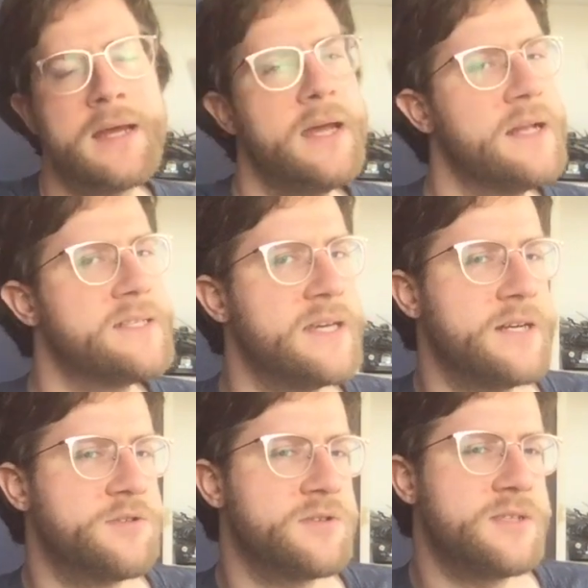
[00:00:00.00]
It's
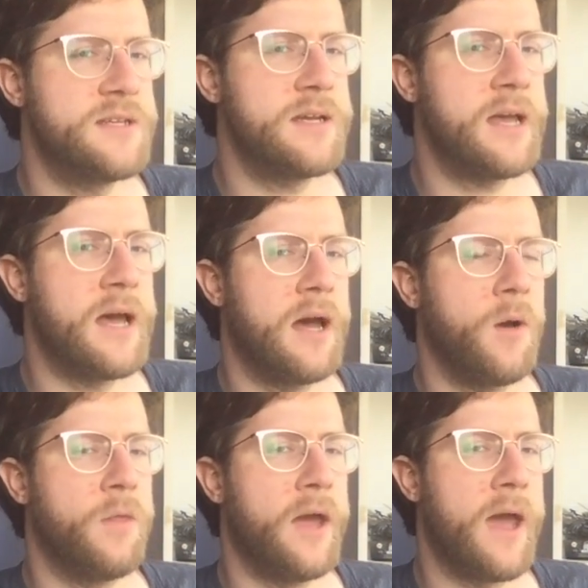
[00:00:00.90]
interesting
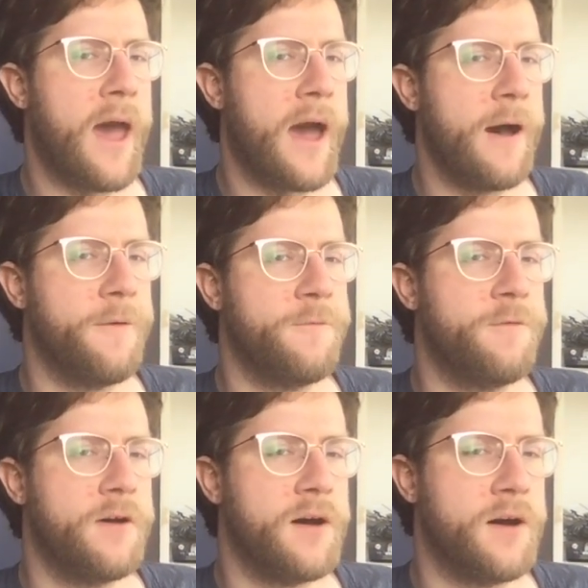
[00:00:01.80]
how they
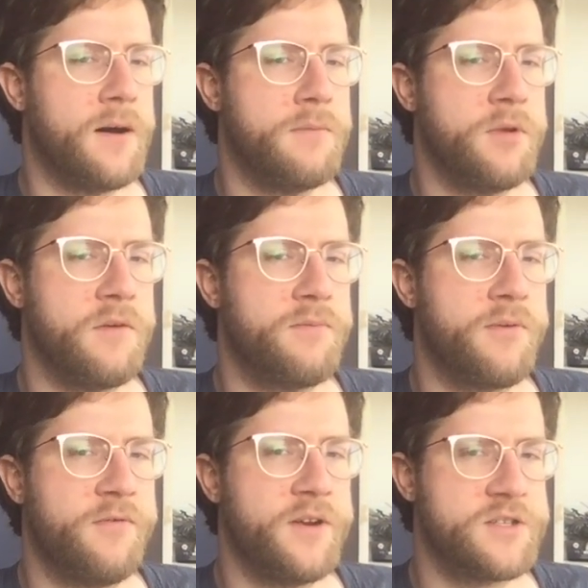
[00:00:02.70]
have you have
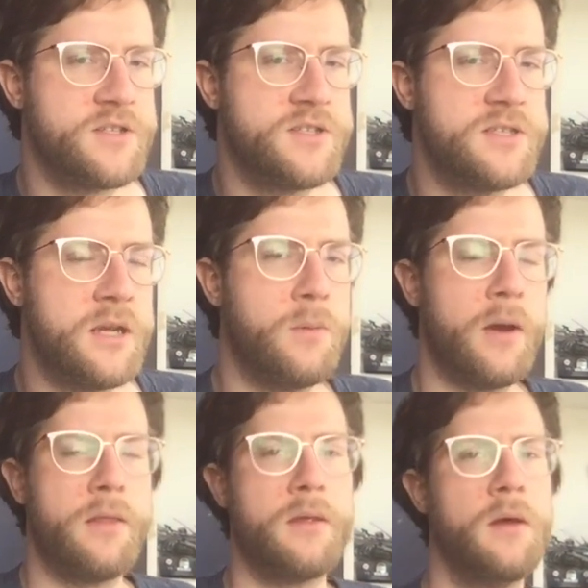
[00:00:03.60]
proficiency
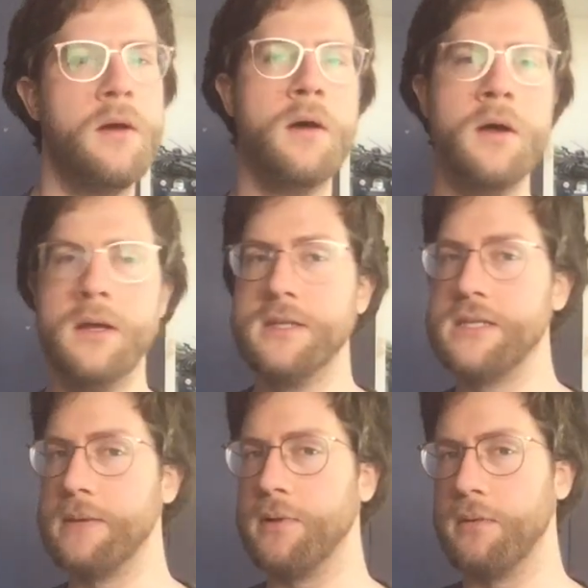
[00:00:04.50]
with
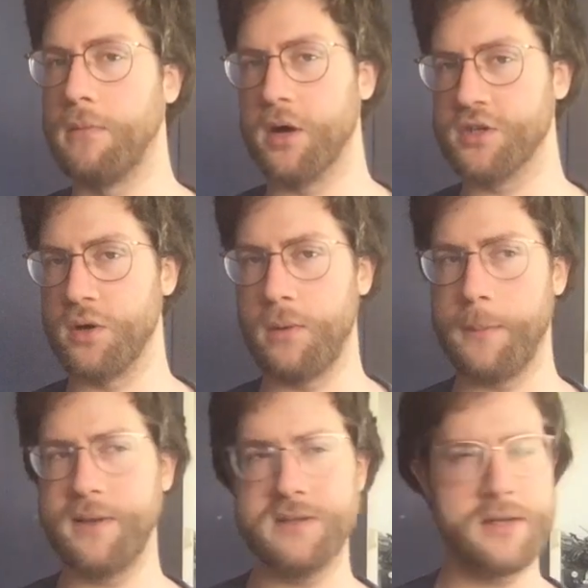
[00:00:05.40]
simple martial
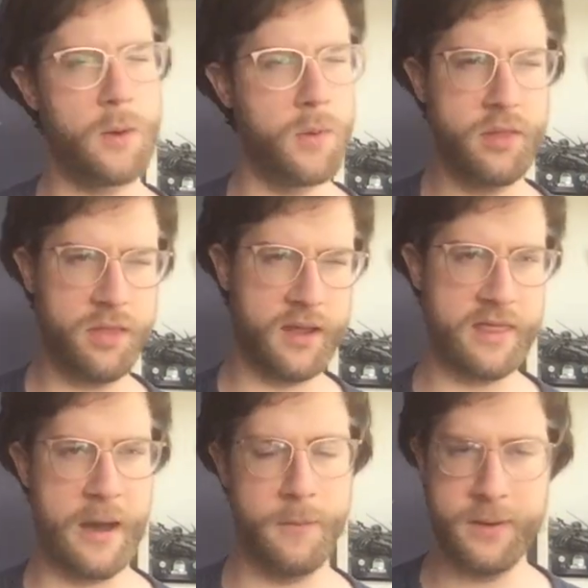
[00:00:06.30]
weapons. I wouldn't think
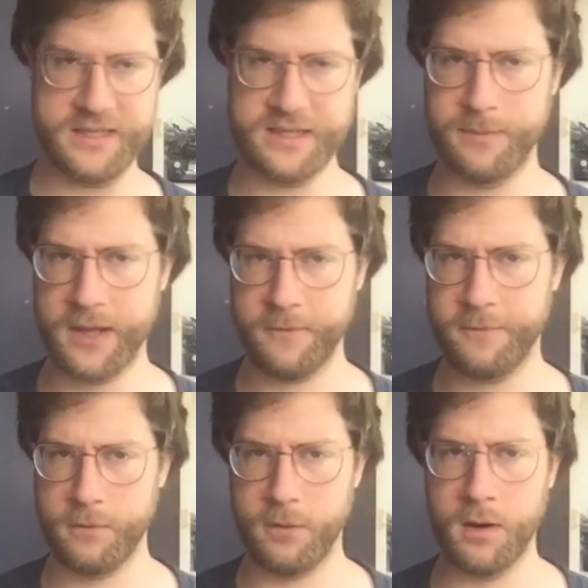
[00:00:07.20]
that would be something
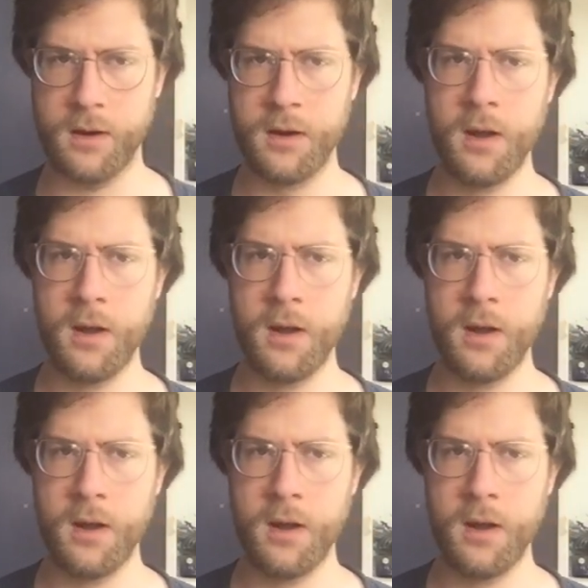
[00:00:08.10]
for